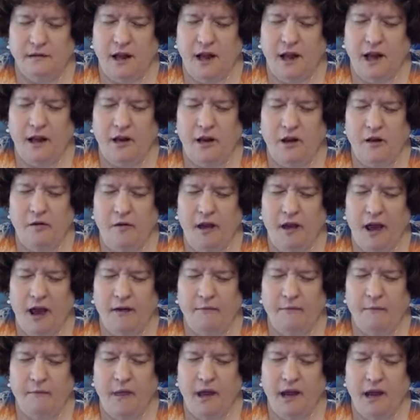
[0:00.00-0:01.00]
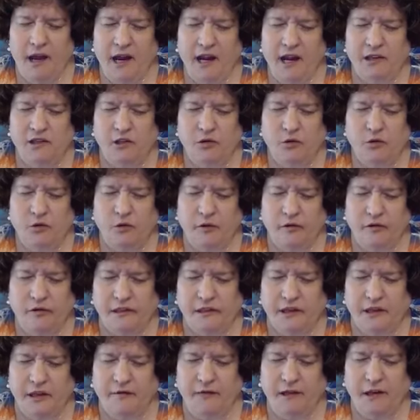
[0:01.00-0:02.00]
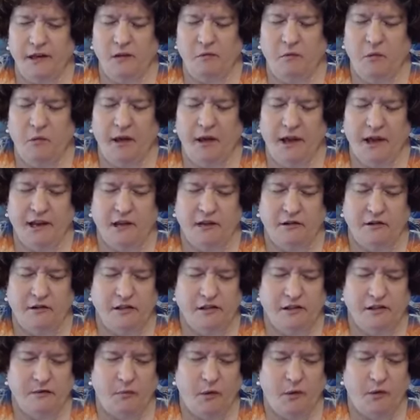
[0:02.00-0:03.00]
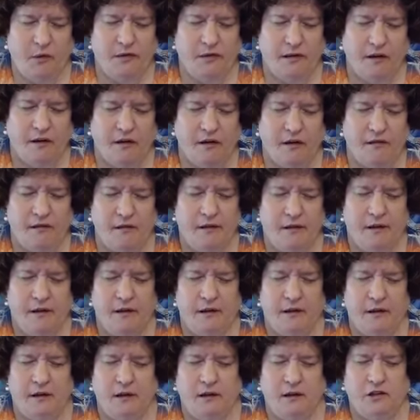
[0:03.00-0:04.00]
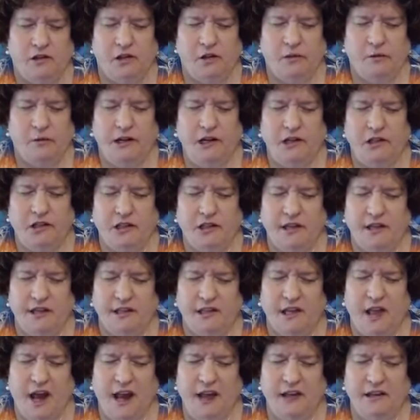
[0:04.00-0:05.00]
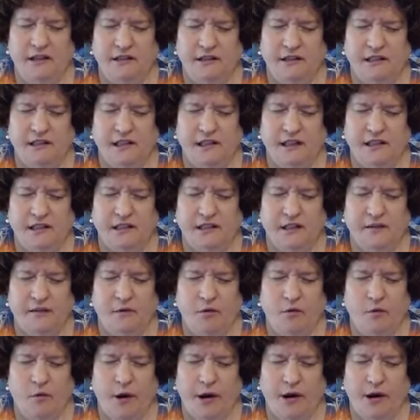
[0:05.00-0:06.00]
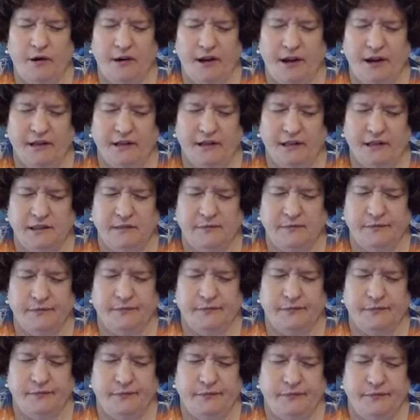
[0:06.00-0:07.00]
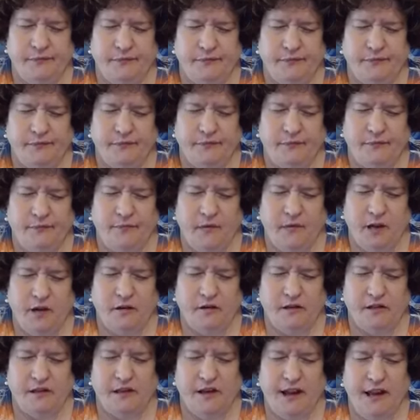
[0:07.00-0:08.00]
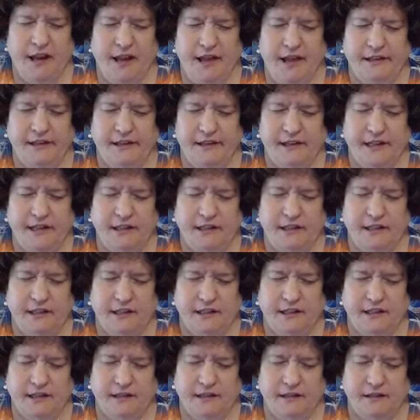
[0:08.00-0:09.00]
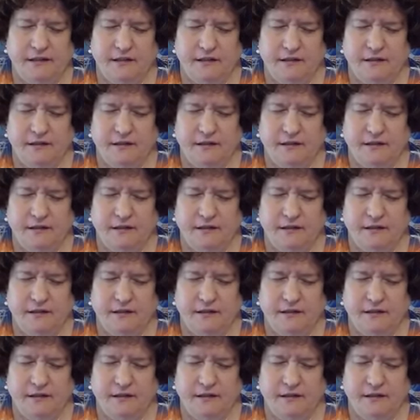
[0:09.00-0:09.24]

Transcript: And you have many tools available at your disposal to reach this heightened sense of awareness, your psychic senses.